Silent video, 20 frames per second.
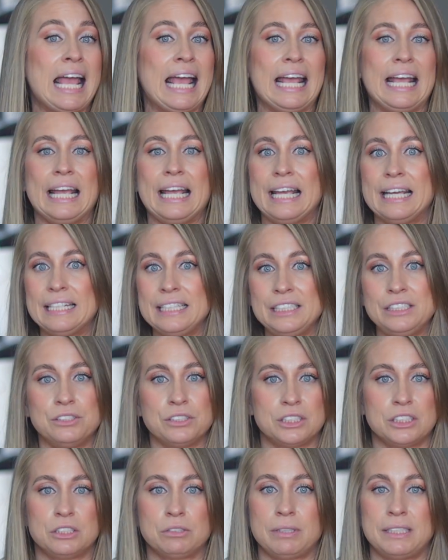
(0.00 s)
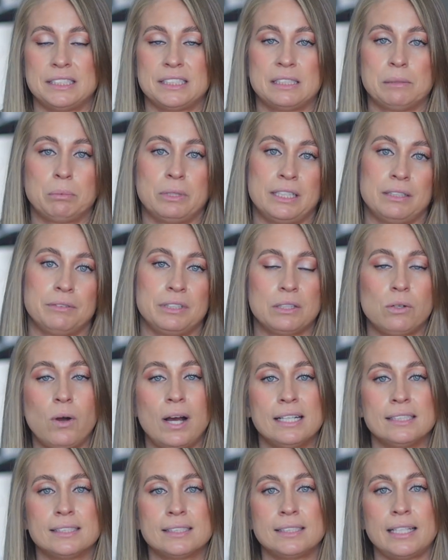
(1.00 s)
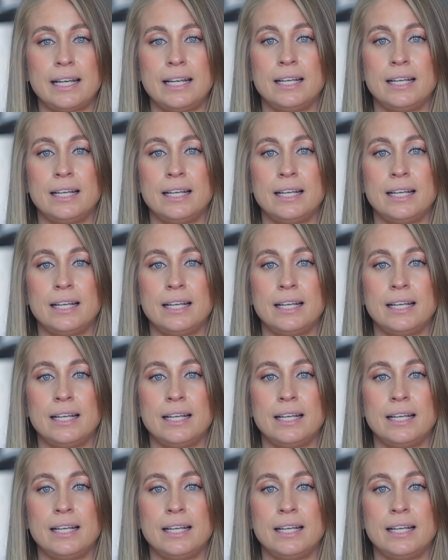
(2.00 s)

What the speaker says: any usage rights the brand requests,